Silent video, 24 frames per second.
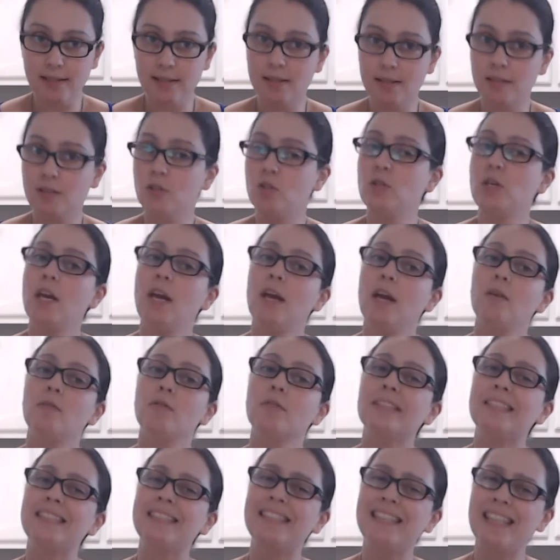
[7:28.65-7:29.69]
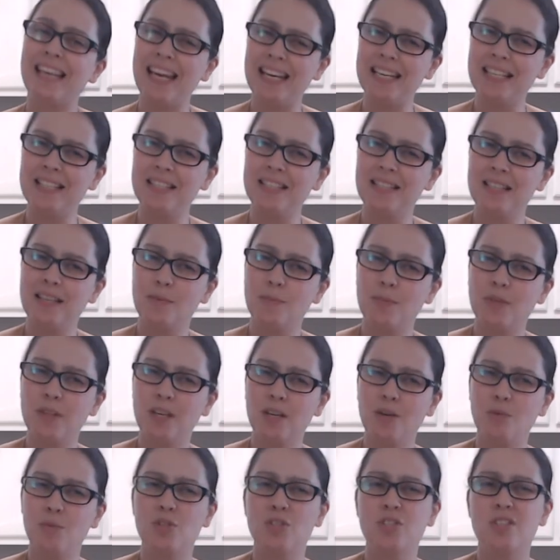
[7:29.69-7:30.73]
because you can't really taste
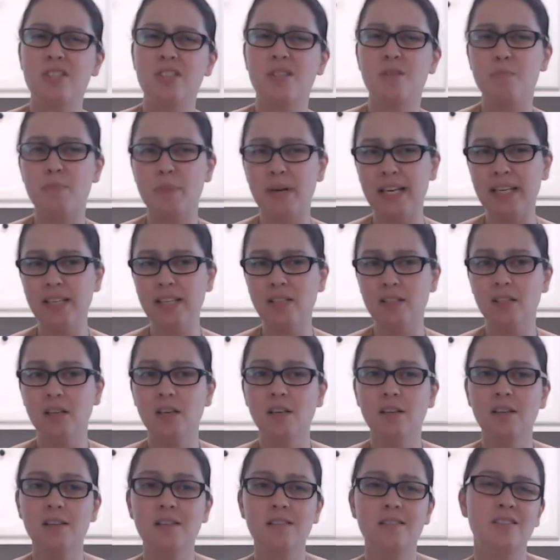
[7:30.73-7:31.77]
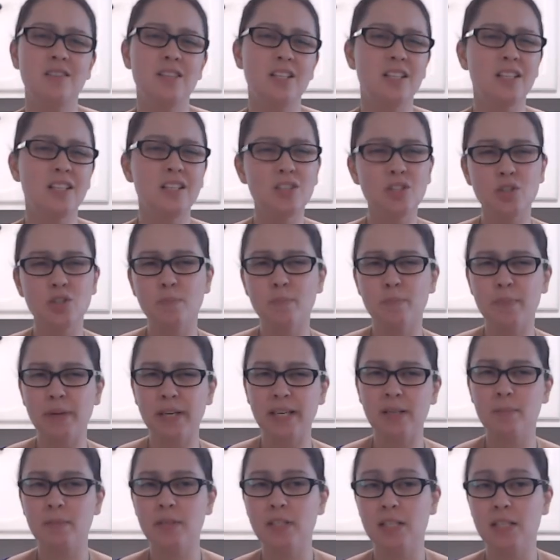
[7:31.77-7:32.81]
something with just a bite because on the initial bite
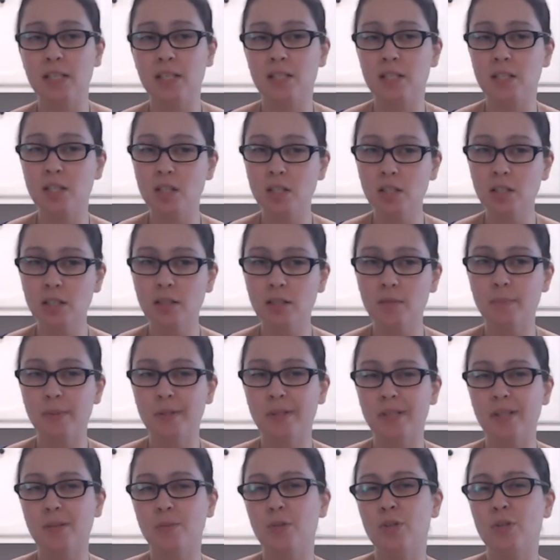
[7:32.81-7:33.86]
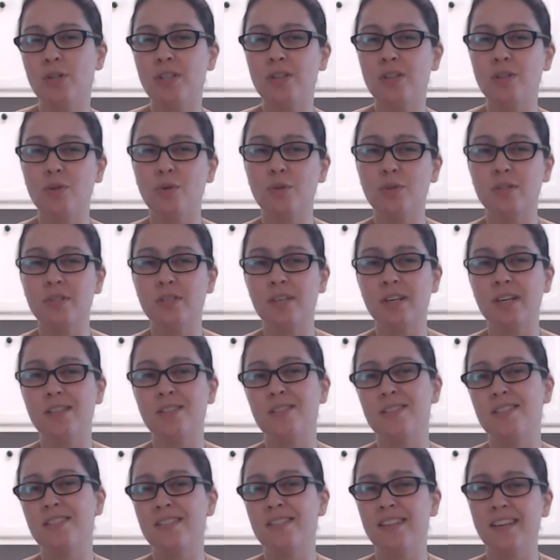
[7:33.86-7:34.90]
it might taste good, but then when you eat the whole slice
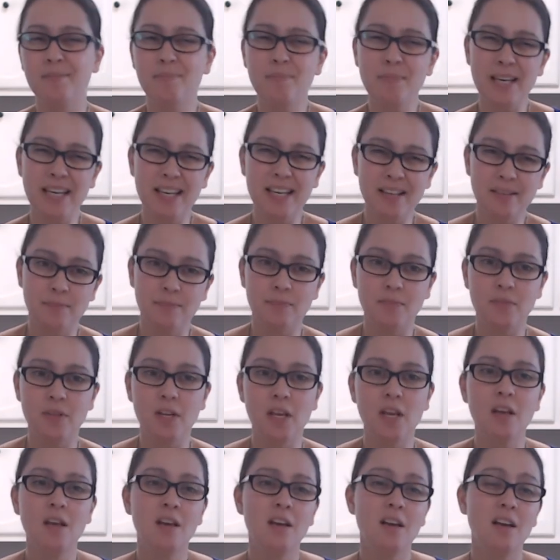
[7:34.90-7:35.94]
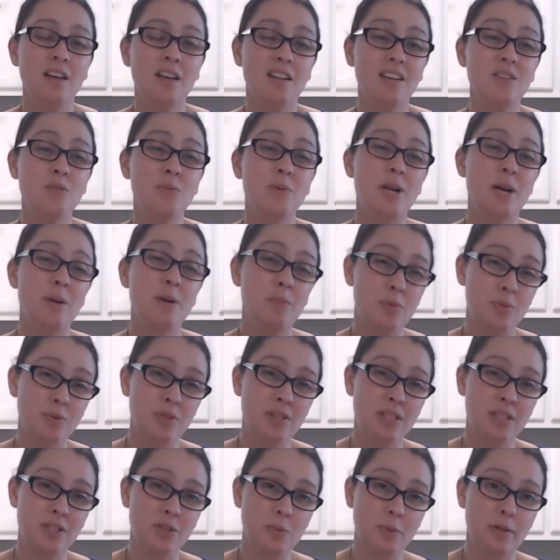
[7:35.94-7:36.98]
it's like, eh. And that's what happened with
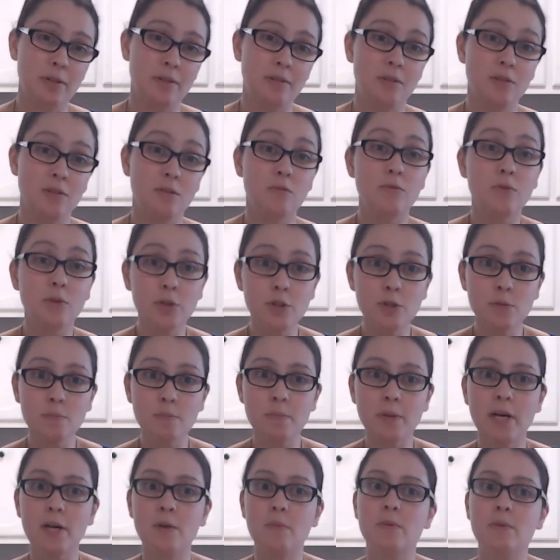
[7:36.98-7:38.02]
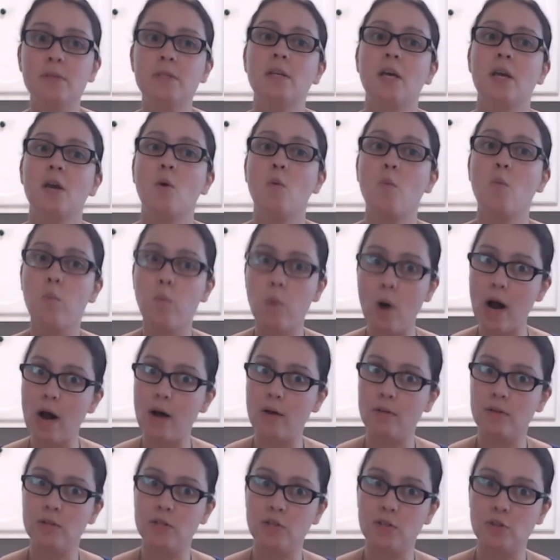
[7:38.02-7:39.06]
this one. The first bite was like, wow,
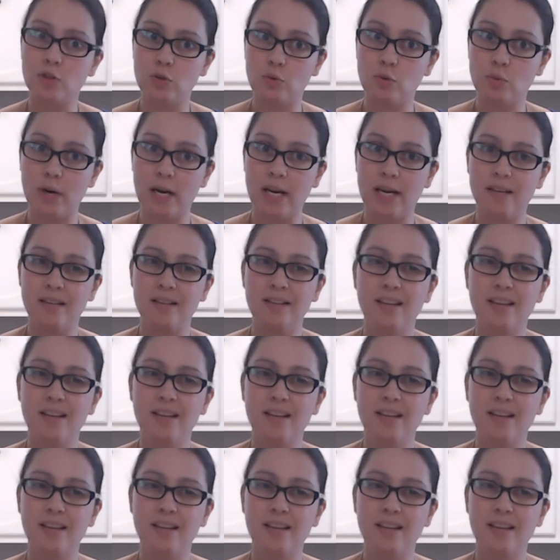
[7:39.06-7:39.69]
this is great.